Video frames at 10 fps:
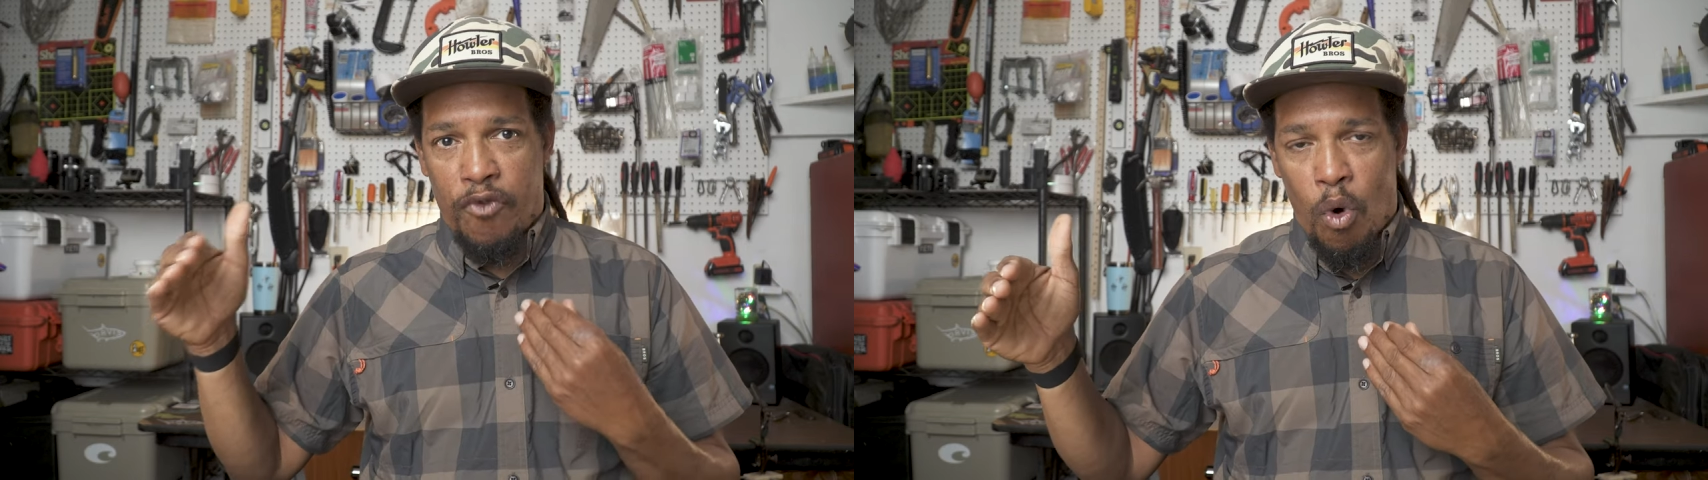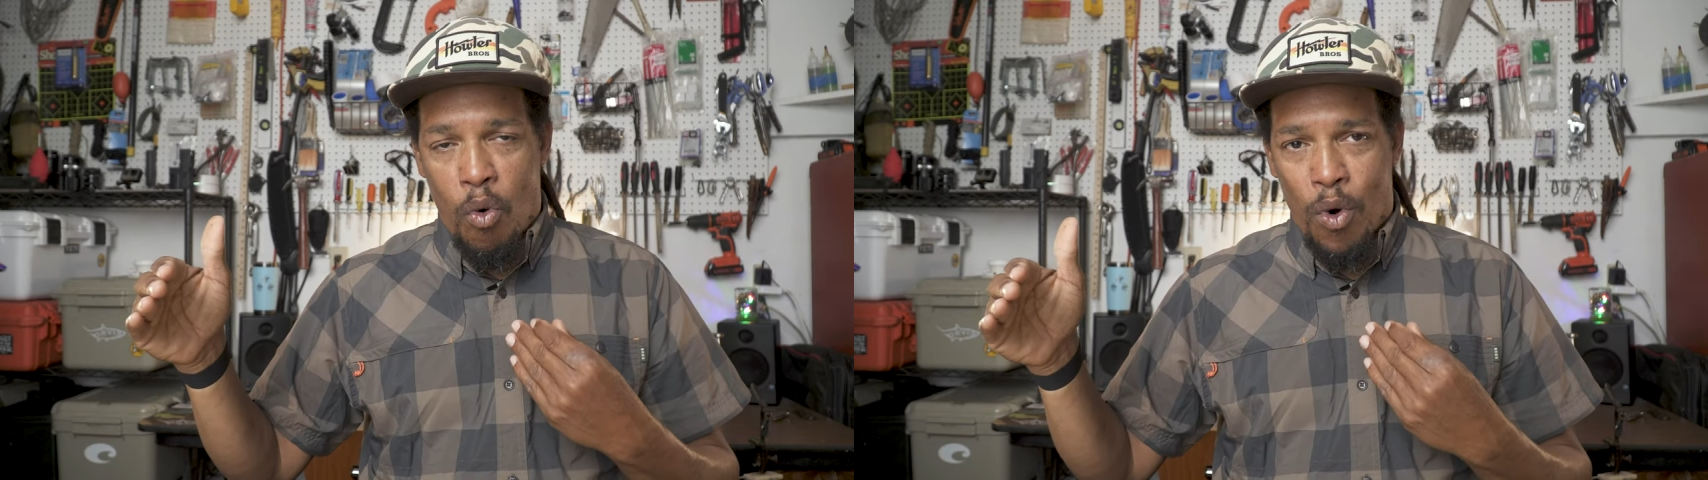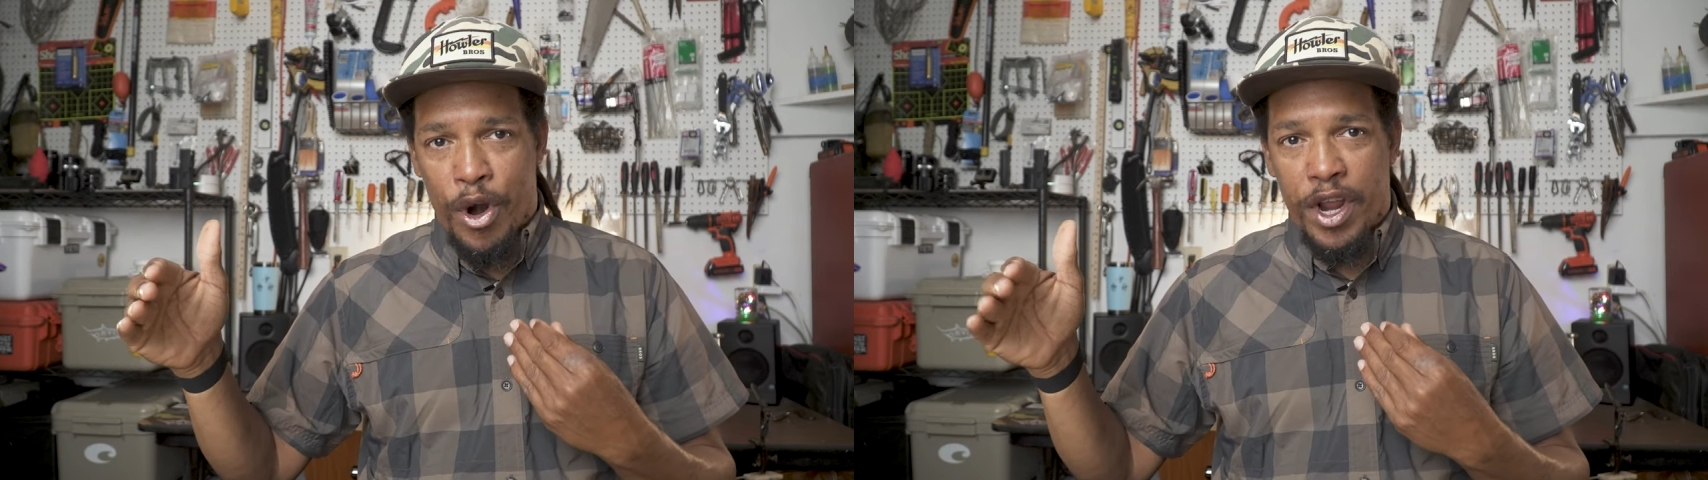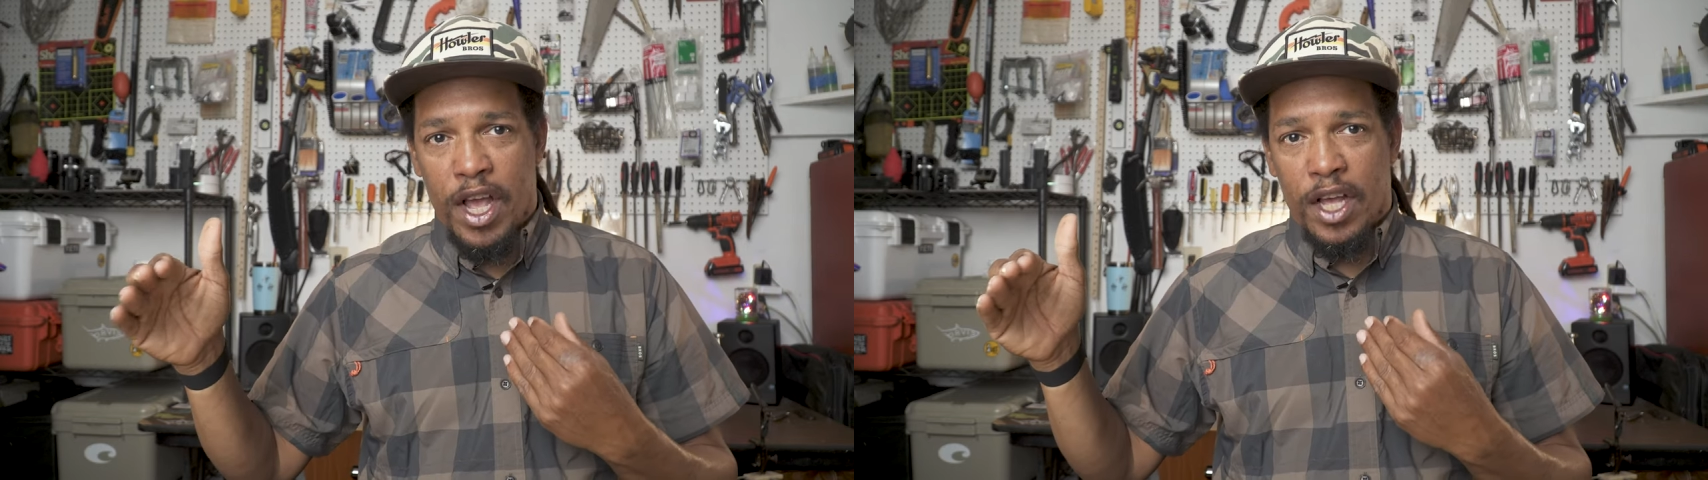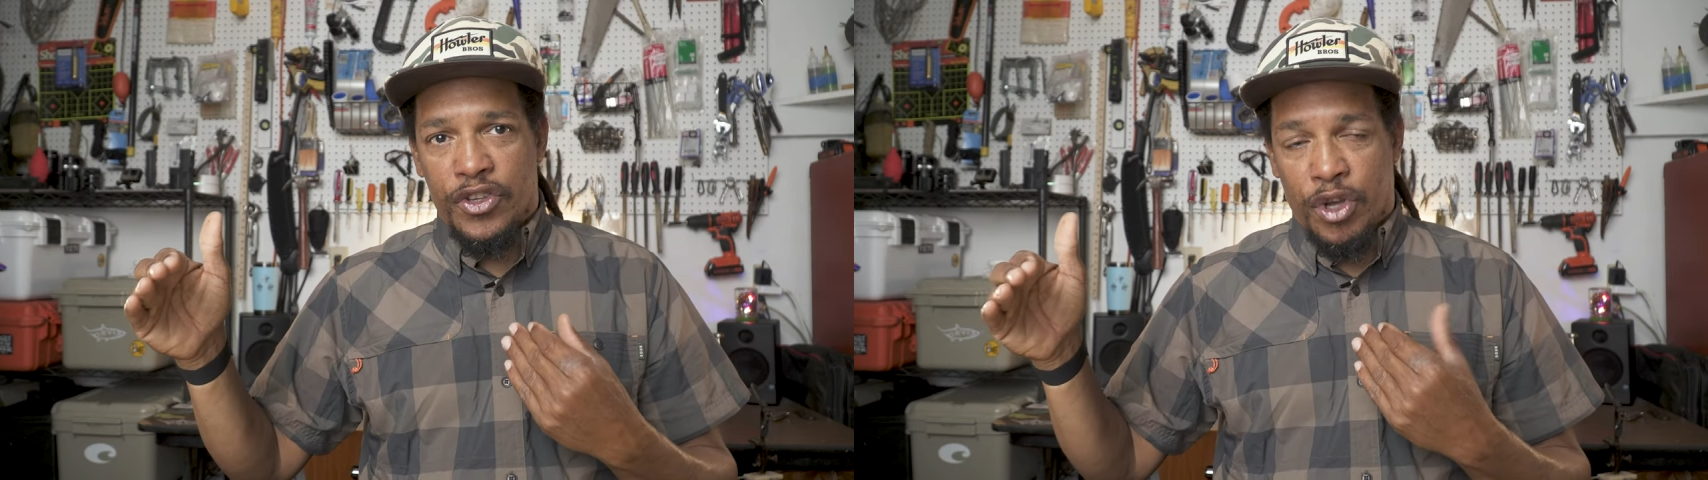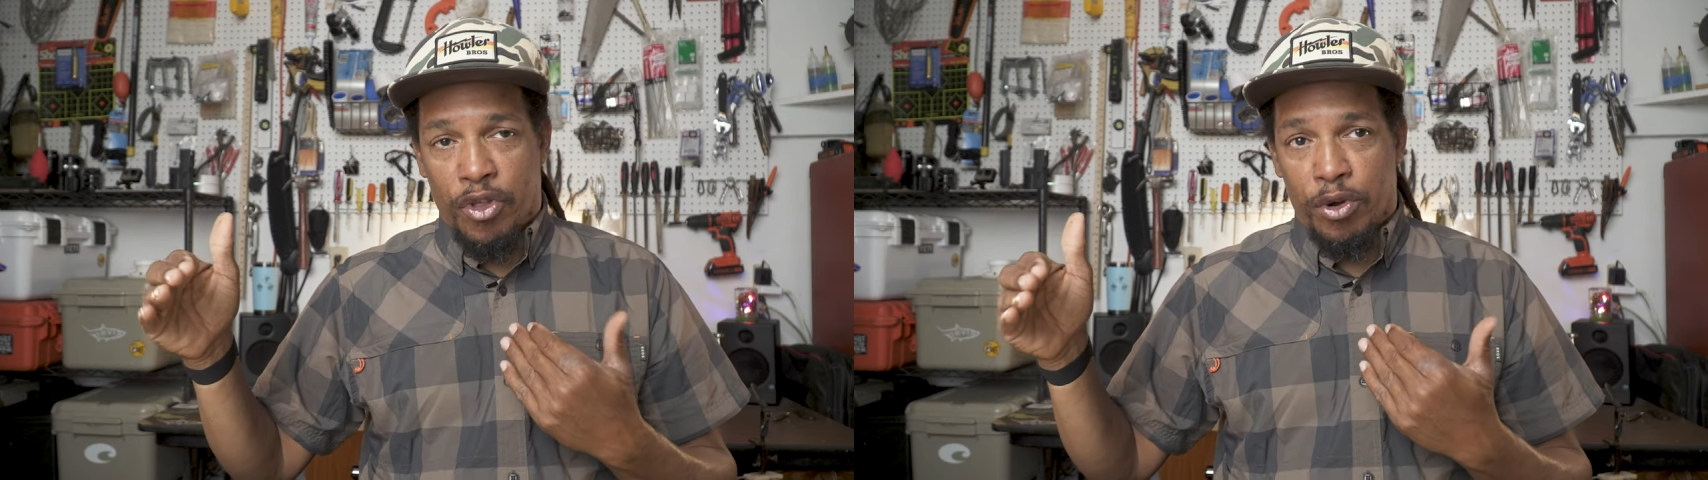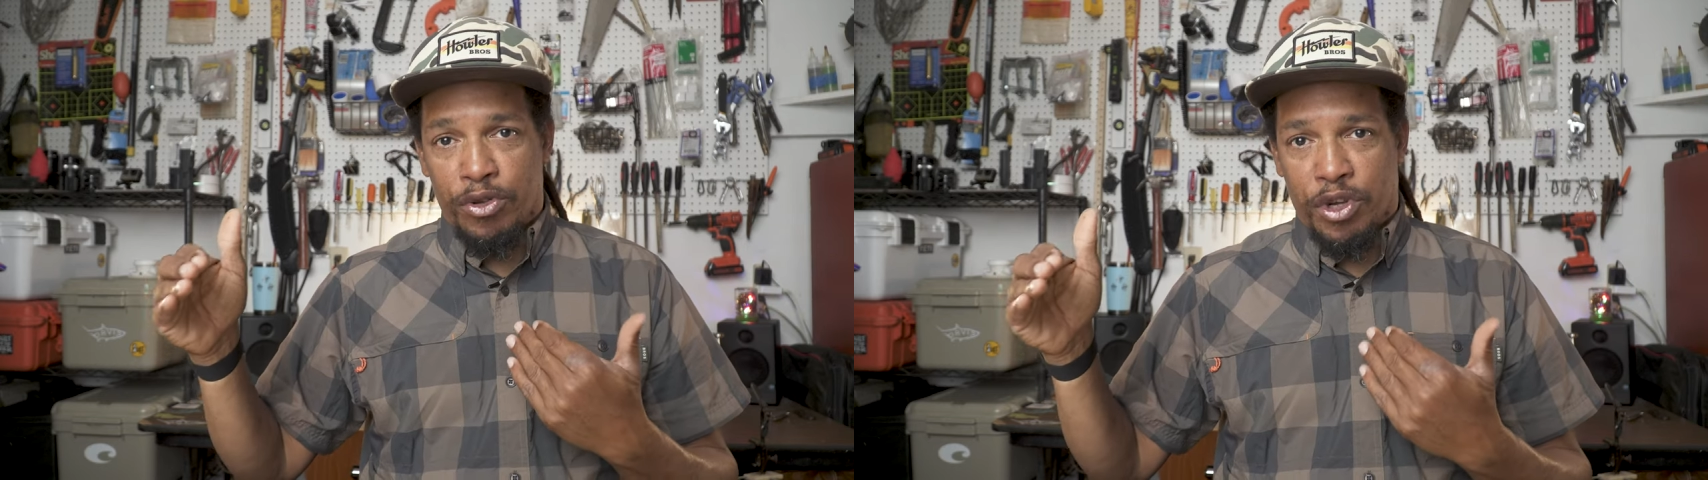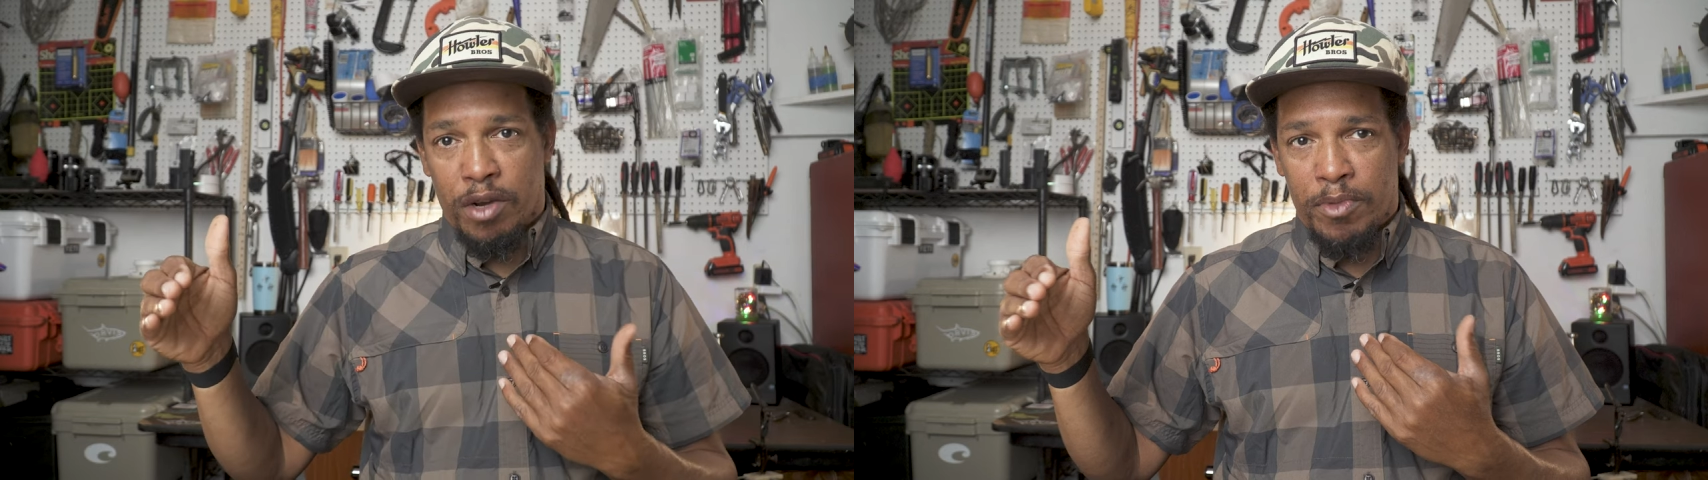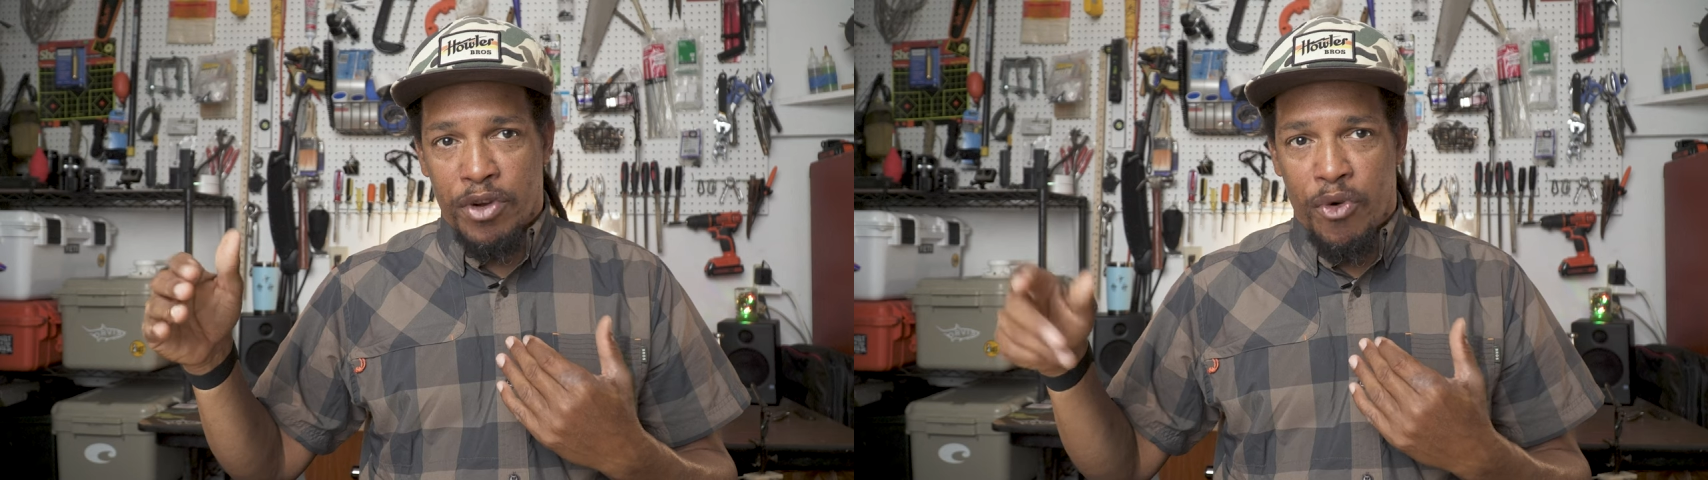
forward, so those are gonna be